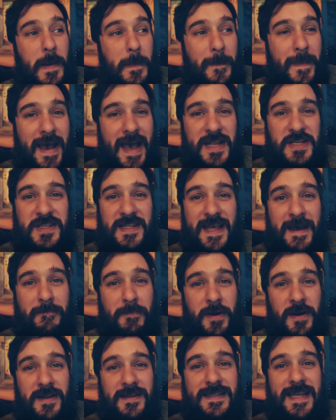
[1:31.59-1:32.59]
imagine that
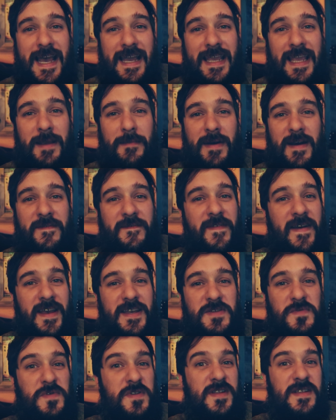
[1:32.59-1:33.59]
bird attacking my
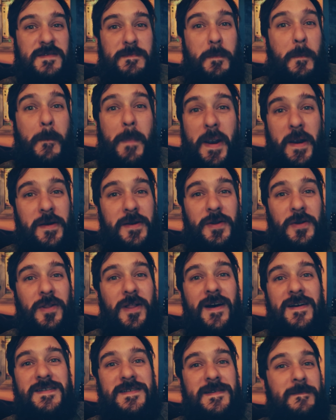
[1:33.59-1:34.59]
face with its bird
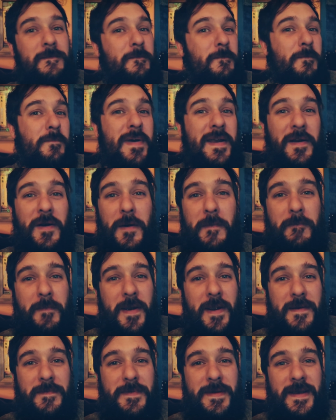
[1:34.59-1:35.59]
claws and big old
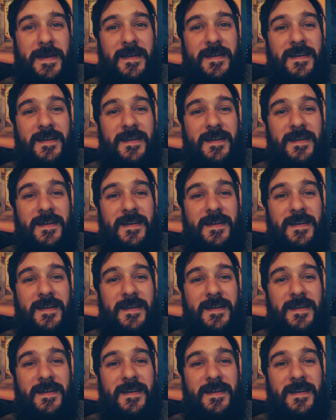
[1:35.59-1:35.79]
bird beak.